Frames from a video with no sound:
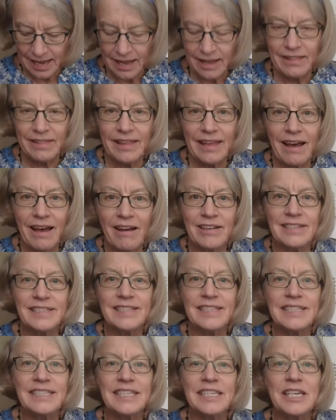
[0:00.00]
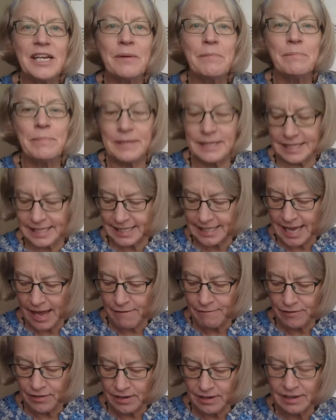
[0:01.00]
The answer to number
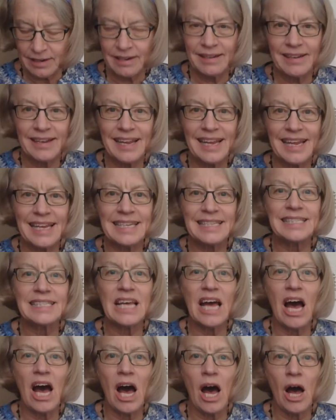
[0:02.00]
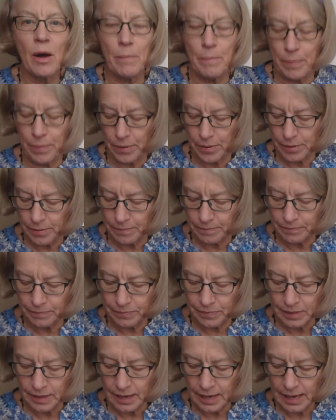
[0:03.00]
7 is up.
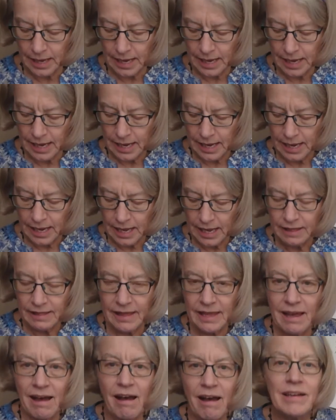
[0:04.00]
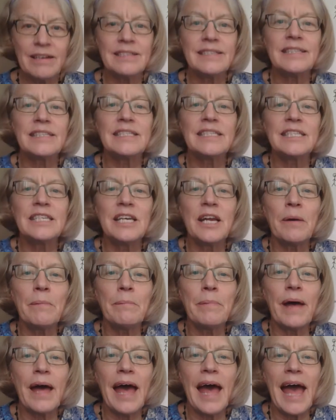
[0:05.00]
The answer to
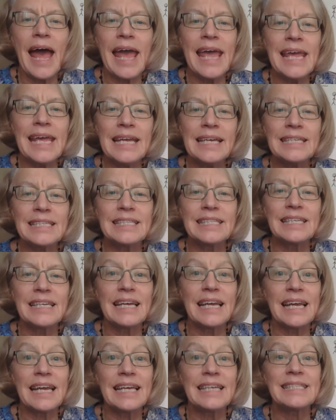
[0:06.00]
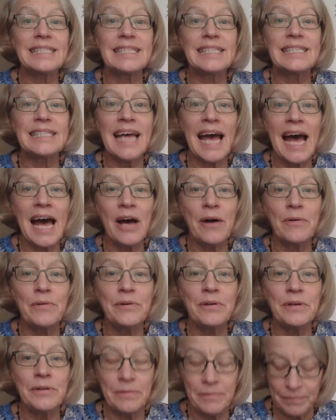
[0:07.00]
number 8 is down.
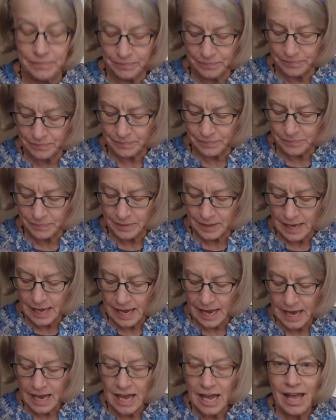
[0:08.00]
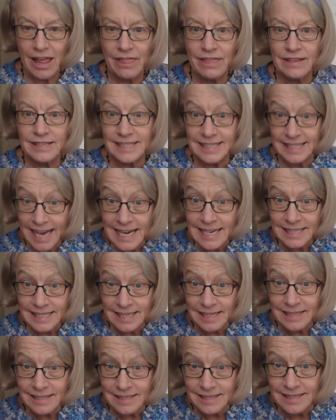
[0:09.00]
The
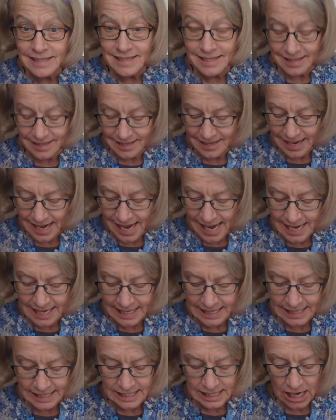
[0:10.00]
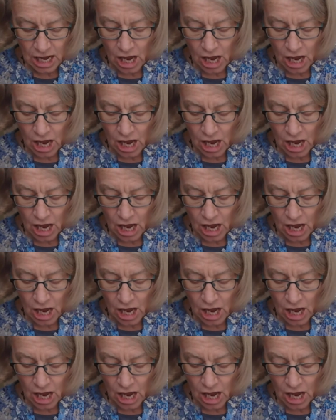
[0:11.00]
sentence is